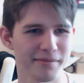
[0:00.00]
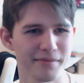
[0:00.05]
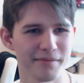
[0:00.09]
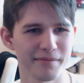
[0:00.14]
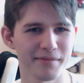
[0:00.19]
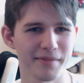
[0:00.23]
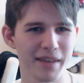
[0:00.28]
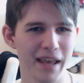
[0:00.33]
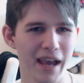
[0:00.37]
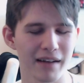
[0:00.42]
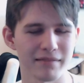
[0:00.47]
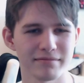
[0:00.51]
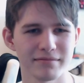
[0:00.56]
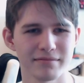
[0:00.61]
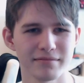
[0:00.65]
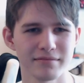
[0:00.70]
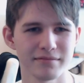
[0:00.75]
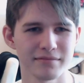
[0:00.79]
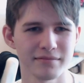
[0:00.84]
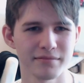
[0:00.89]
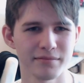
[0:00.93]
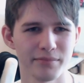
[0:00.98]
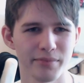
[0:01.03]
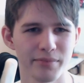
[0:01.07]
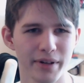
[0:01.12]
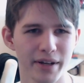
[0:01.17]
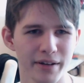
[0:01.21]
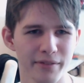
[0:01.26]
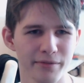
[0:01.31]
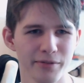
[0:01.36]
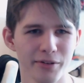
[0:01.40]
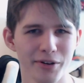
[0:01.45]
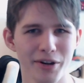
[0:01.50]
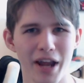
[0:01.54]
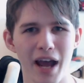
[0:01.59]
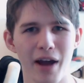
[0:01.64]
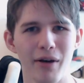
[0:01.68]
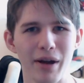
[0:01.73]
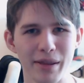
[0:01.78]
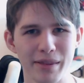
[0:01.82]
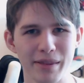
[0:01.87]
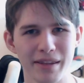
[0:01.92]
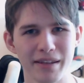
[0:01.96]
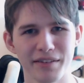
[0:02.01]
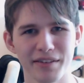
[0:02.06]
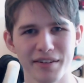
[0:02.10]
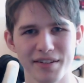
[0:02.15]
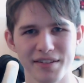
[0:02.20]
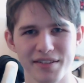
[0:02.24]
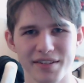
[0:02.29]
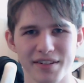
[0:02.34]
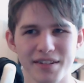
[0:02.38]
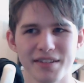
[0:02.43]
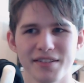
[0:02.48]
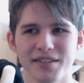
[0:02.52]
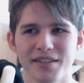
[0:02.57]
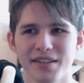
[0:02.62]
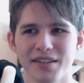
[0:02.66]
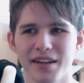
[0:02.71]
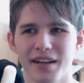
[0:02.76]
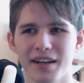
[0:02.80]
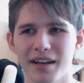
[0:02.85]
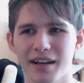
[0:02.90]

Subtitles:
yeah, but for now I think this is,